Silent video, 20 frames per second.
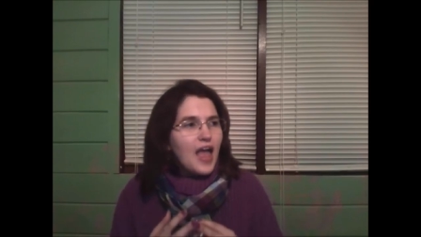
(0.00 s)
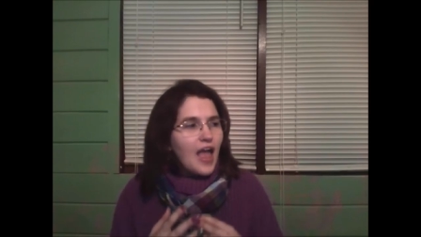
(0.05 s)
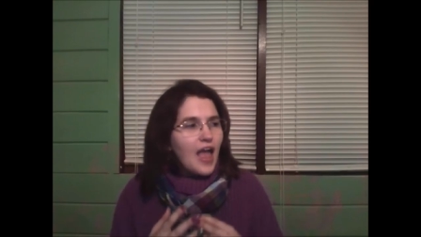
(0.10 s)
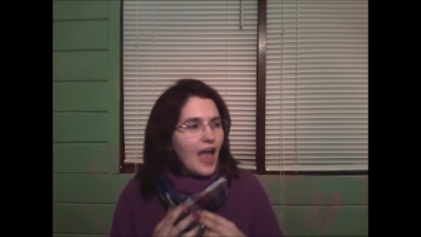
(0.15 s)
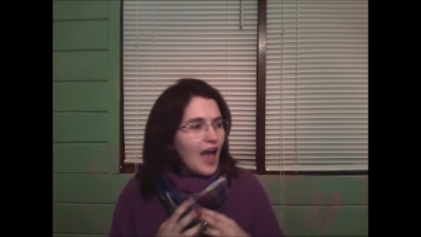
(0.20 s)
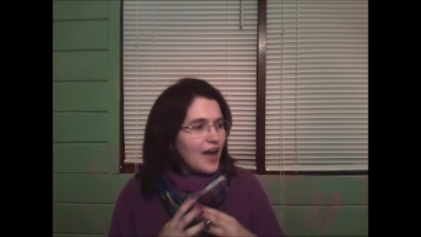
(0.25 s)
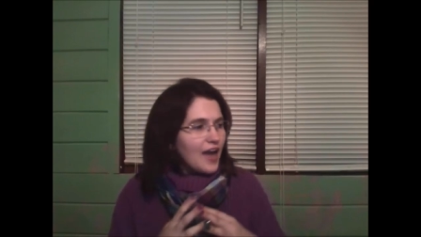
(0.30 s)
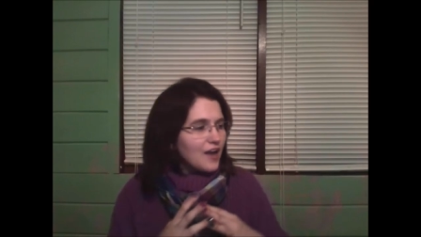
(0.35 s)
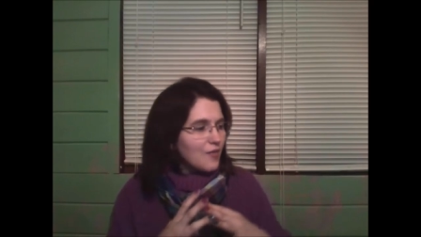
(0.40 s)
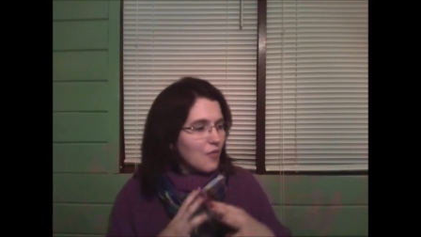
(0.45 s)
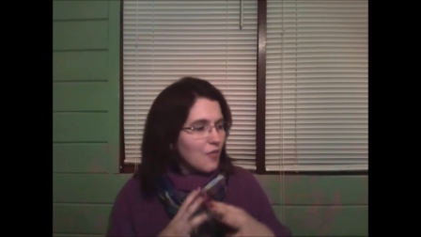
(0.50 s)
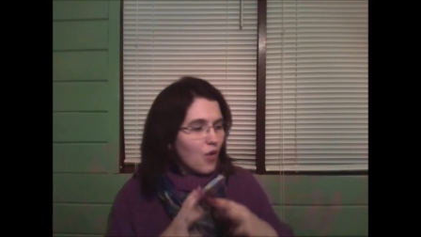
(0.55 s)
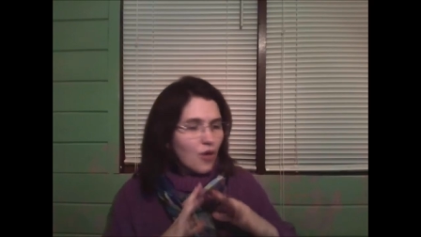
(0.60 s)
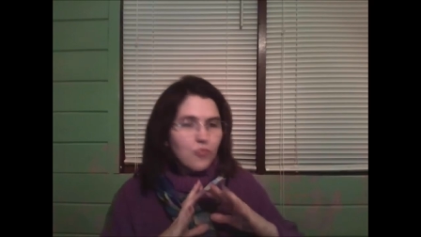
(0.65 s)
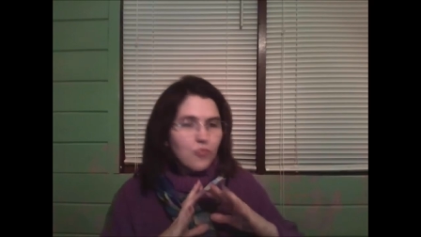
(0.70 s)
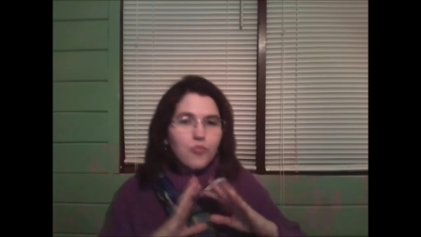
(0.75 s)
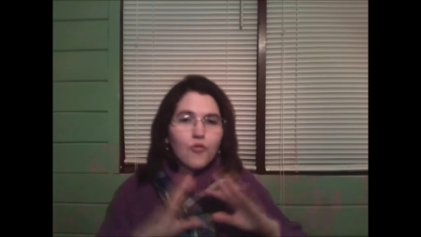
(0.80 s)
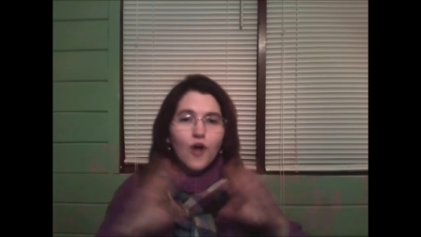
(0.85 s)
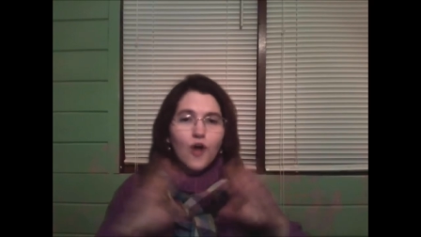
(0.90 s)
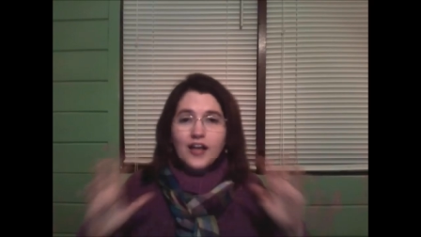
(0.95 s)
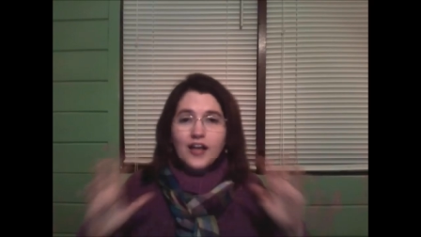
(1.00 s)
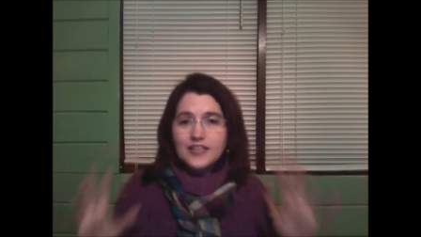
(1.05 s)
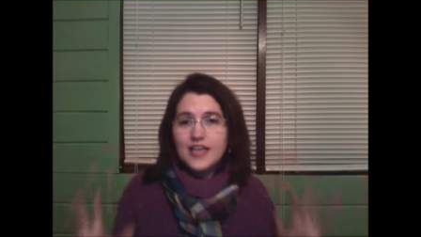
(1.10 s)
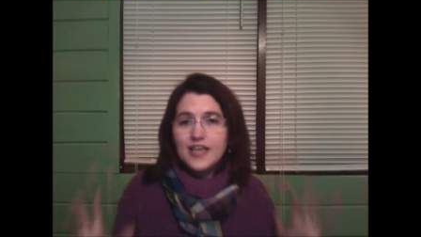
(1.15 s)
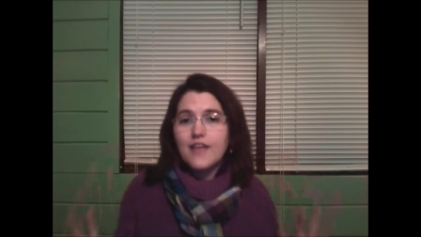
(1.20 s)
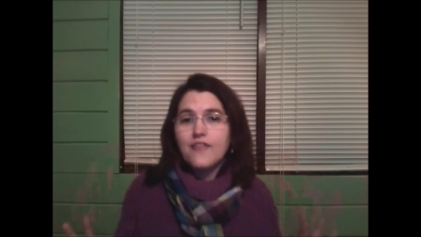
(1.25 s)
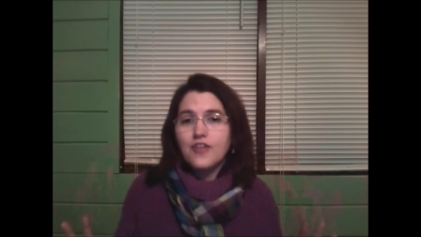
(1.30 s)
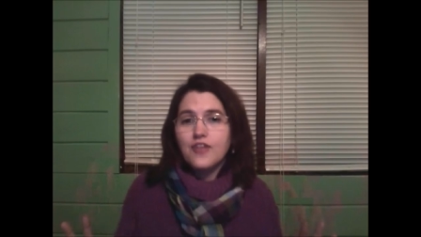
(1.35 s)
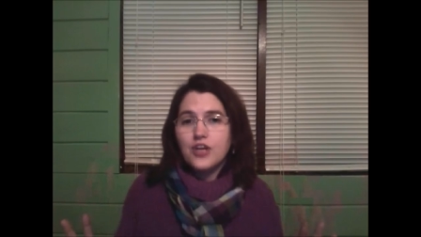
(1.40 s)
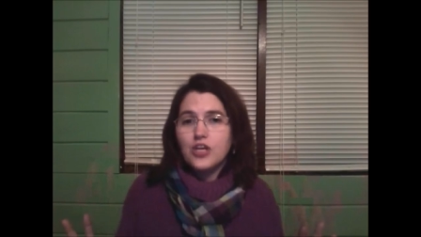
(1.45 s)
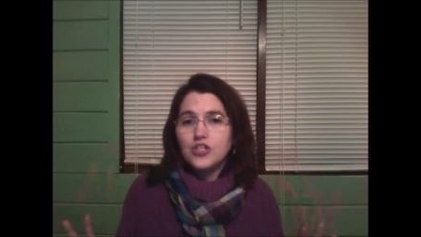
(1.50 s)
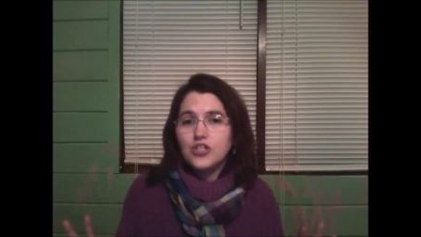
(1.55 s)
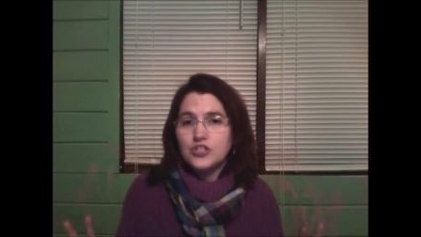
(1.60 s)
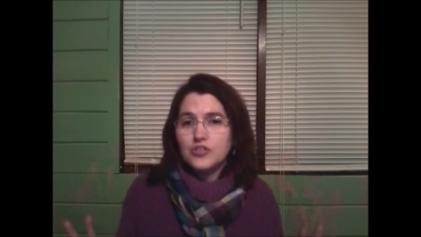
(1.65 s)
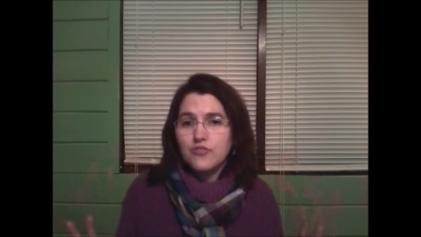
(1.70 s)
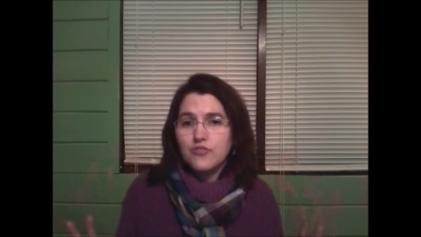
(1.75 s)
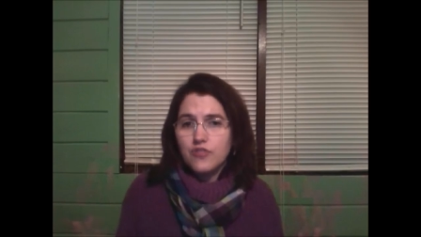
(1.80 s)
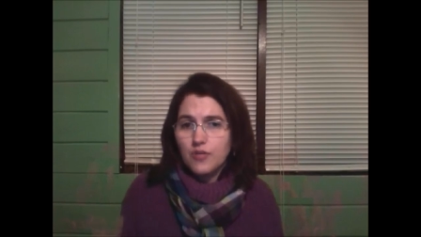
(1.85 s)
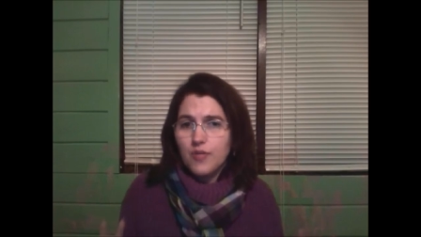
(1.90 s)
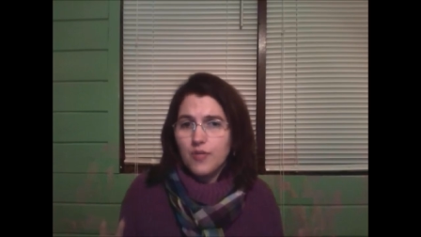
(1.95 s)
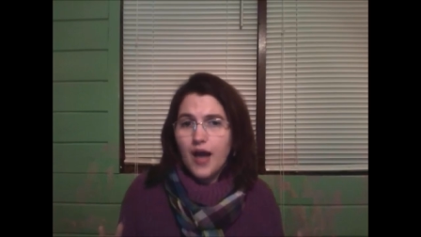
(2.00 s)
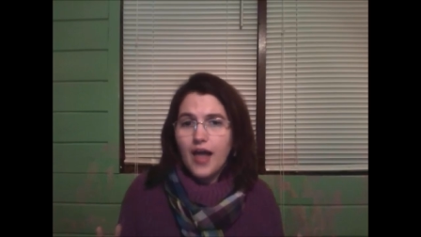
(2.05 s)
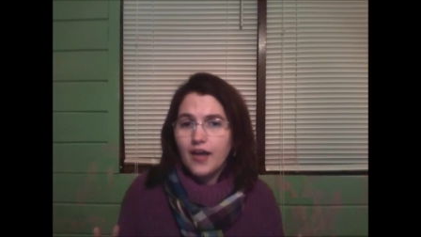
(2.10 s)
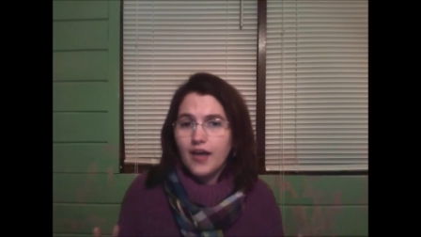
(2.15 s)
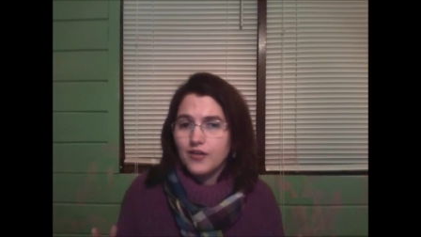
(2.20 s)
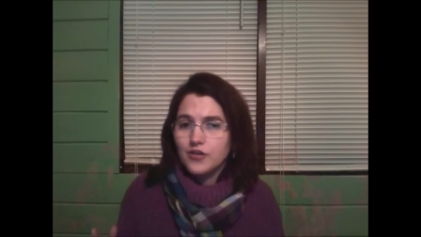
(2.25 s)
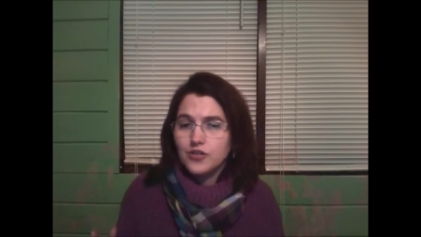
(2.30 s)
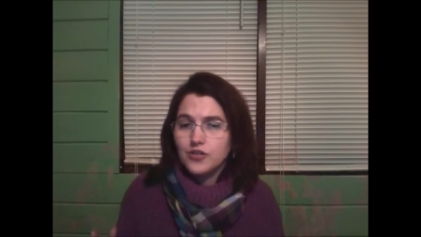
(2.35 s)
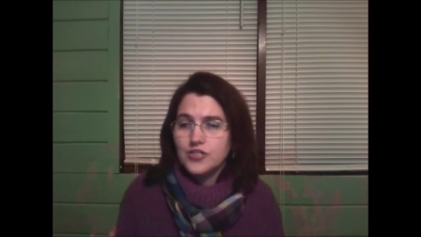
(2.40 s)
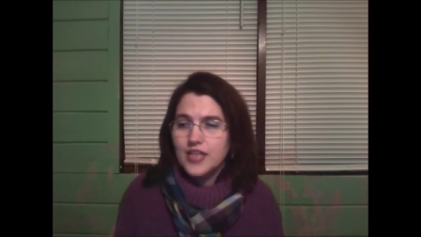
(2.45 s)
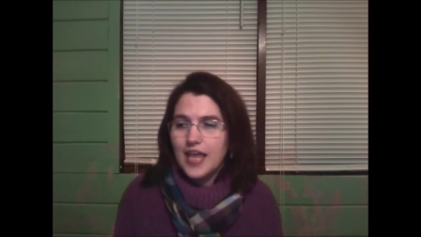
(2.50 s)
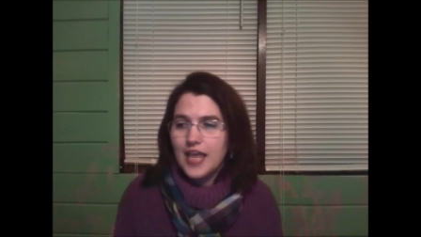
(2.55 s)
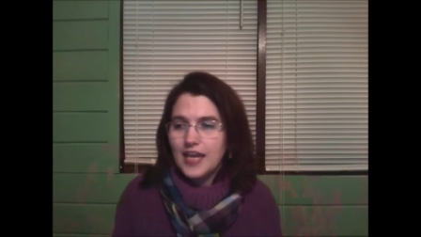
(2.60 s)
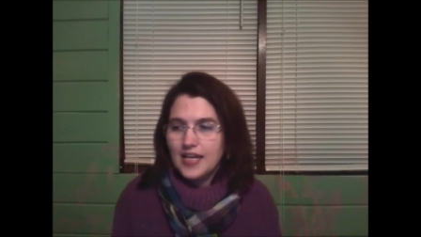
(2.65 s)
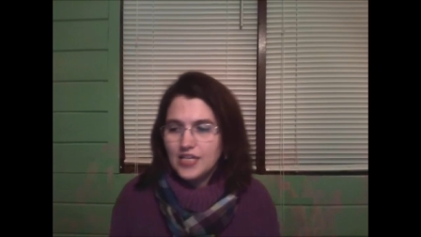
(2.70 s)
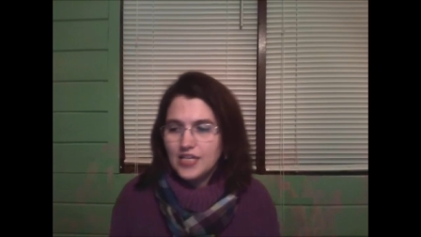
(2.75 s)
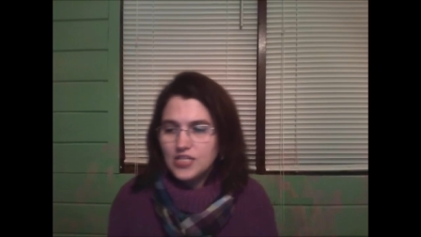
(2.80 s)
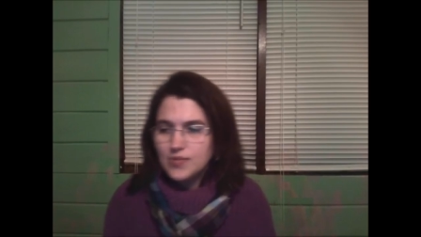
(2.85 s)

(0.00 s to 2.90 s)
it had a more broad definition from my understanding.